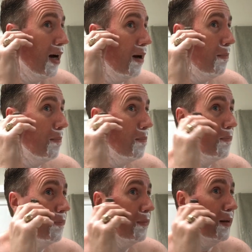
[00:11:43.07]

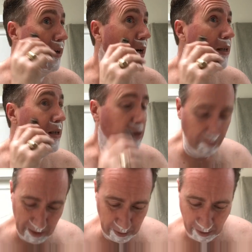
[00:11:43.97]
Um, the 90s
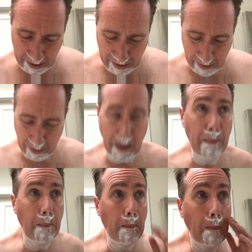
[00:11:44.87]
are big right now, right?